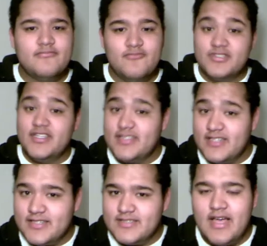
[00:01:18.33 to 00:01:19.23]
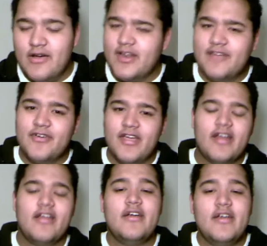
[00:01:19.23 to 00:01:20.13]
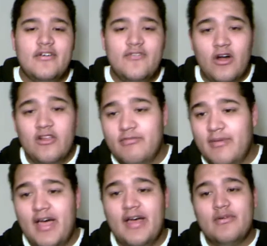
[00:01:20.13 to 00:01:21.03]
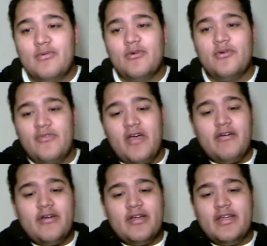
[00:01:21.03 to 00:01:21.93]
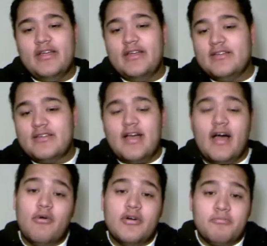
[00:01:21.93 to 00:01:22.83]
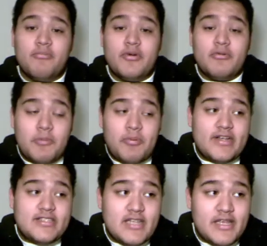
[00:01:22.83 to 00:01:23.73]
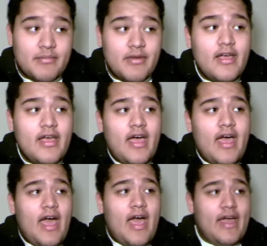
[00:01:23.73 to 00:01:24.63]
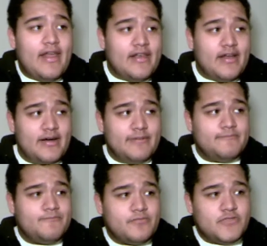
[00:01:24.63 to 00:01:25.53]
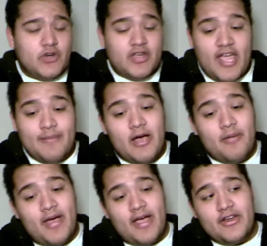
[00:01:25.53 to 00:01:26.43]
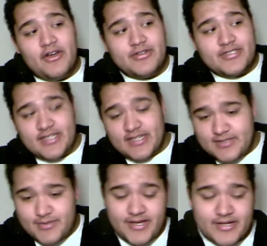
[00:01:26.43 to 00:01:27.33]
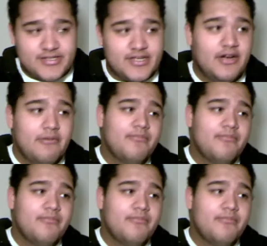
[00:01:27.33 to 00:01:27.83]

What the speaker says: Resistance, how could I forget? Fall of Man were were pretty slim. And so it came out back in 06, 3 years ago.